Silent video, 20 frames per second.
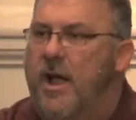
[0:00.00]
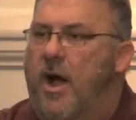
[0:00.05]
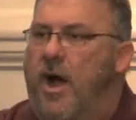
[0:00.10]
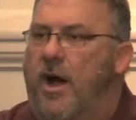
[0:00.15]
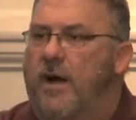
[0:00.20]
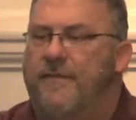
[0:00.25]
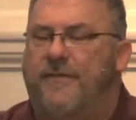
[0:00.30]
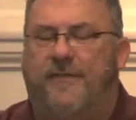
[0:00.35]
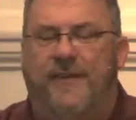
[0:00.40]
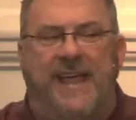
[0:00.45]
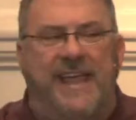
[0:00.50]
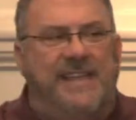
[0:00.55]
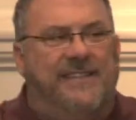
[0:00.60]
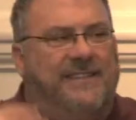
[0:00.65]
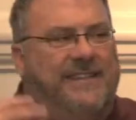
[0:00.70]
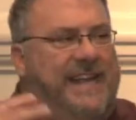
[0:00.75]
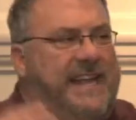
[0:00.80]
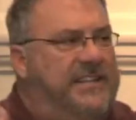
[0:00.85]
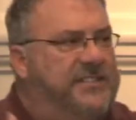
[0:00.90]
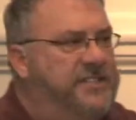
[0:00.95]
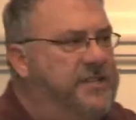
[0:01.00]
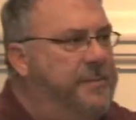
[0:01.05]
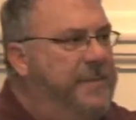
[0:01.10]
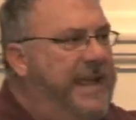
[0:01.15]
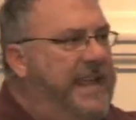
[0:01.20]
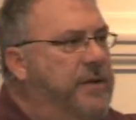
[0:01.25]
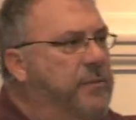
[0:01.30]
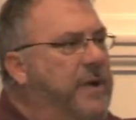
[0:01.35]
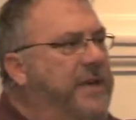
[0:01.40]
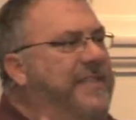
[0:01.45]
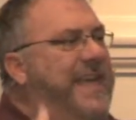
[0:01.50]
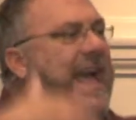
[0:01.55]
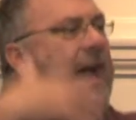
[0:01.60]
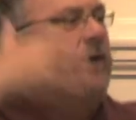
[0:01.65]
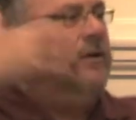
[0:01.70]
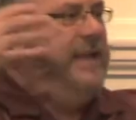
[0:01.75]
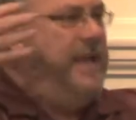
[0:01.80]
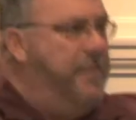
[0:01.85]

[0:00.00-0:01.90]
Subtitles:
Our faith needs to be without